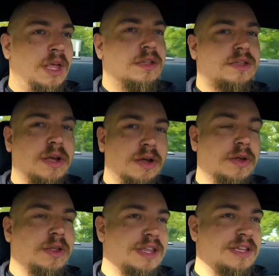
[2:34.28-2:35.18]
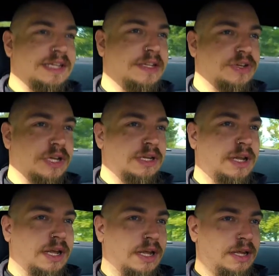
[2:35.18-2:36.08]
So this engine
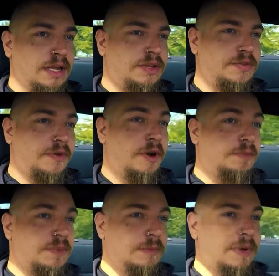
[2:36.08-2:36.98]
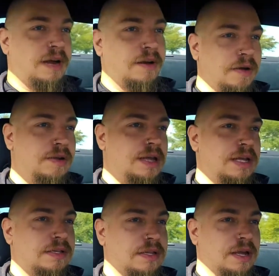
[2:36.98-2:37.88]
is from Subaru.
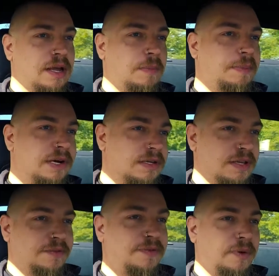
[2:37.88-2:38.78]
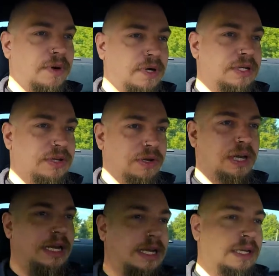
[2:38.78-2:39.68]
It's a Boxer 4 2
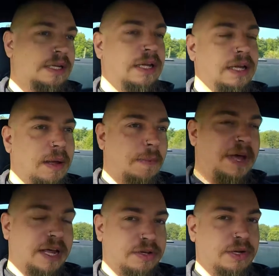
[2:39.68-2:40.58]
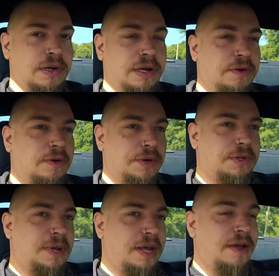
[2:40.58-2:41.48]
litre, about 200
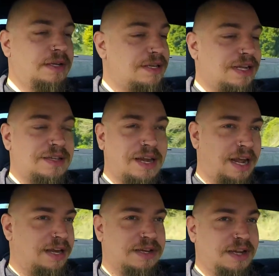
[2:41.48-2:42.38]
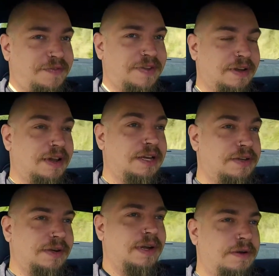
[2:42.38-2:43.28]
horsepower. Doesn't actually feel like
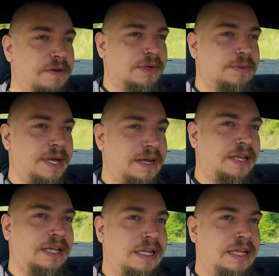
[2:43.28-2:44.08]
200 horsepower,